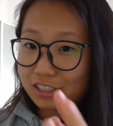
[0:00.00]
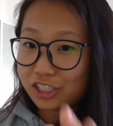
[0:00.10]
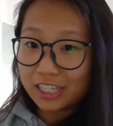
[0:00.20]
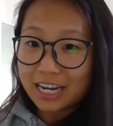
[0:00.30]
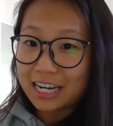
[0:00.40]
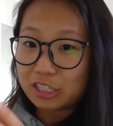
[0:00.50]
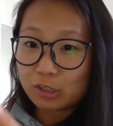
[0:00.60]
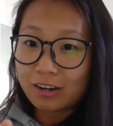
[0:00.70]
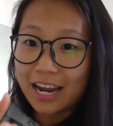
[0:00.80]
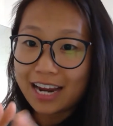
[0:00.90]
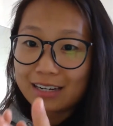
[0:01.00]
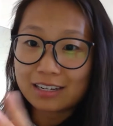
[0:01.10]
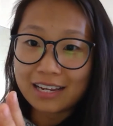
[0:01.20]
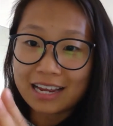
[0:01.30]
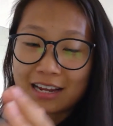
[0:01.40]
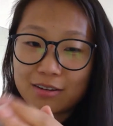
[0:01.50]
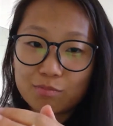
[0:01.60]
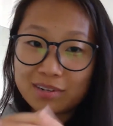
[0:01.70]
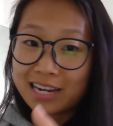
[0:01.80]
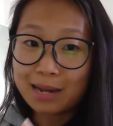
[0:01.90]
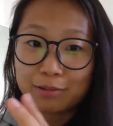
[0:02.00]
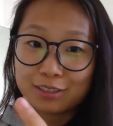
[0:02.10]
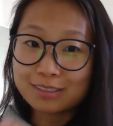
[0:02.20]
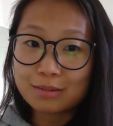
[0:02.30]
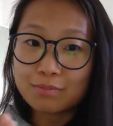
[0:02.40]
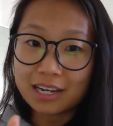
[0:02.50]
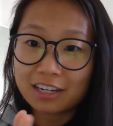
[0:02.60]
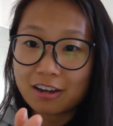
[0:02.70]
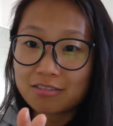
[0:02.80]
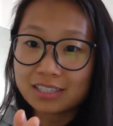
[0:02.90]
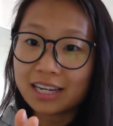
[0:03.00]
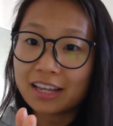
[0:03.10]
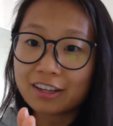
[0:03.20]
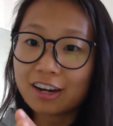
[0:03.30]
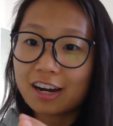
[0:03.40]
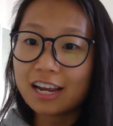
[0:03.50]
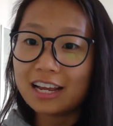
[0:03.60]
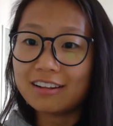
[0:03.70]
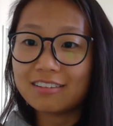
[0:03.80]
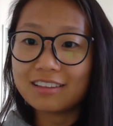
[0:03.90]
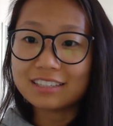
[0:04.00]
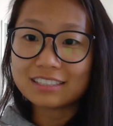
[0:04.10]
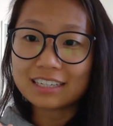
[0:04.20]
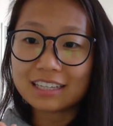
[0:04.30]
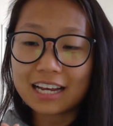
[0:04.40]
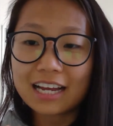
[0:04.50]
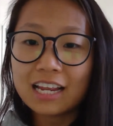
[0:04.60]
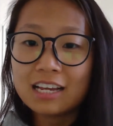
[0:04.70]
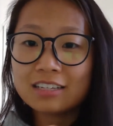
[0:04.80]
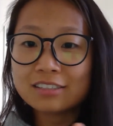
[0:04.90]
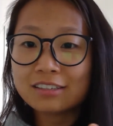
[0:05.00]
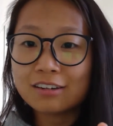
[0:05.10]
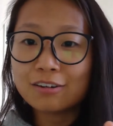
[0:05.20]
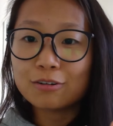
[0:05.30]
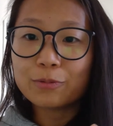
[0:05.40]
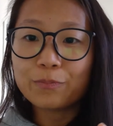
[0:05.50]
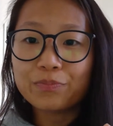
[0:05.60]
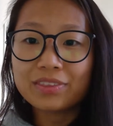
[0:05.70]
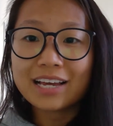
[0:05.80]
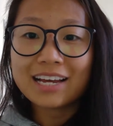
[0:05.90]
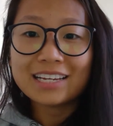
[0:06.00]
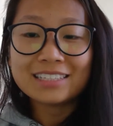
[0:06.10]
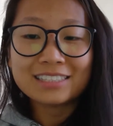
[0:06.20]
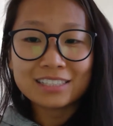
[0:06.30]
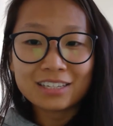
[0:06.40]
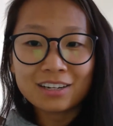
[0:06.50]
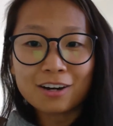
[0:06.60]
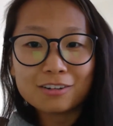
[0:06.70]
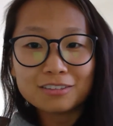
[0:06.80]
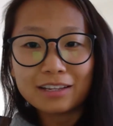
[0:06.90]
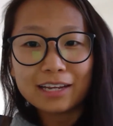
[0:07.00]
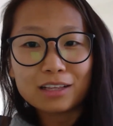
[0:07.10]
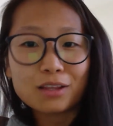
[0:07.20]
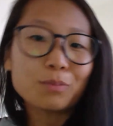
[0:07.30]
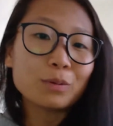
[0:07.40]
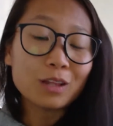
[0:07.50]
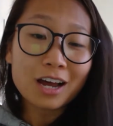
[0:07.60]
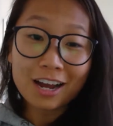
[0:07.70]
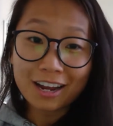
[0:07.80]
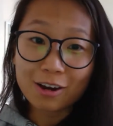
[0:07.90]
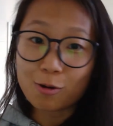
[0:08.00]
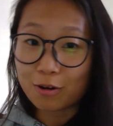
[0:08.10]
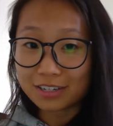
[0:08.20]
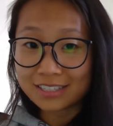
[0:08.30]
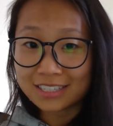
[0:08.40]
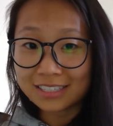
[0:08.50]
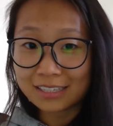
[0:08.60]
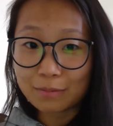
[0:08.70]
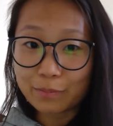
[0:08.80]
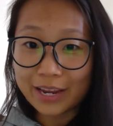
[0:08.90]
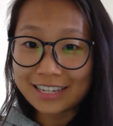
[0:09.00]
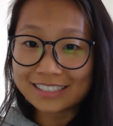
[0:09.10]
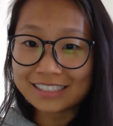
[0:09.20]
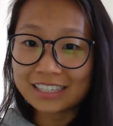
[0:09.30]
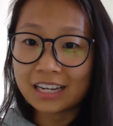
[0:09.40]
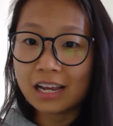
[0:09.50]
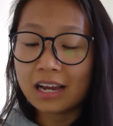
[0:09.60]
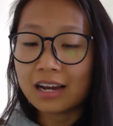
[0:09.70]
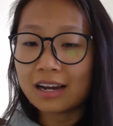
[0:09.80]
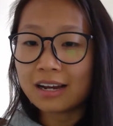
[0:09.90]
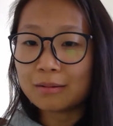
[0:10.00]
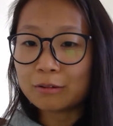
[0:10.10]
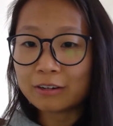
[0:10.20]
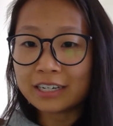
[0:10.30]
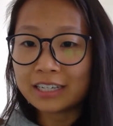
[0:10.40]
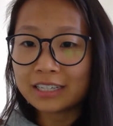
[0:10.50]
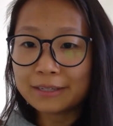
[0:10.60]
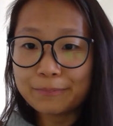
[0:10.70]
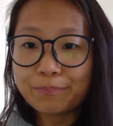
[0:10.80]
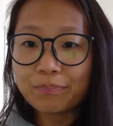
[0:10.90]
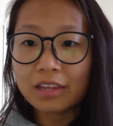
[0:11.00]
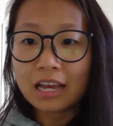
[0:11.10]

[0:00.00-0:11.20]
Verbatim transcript: GI tract and metabolism might go together and things like that. So that is called like the block or system based um, curriculum.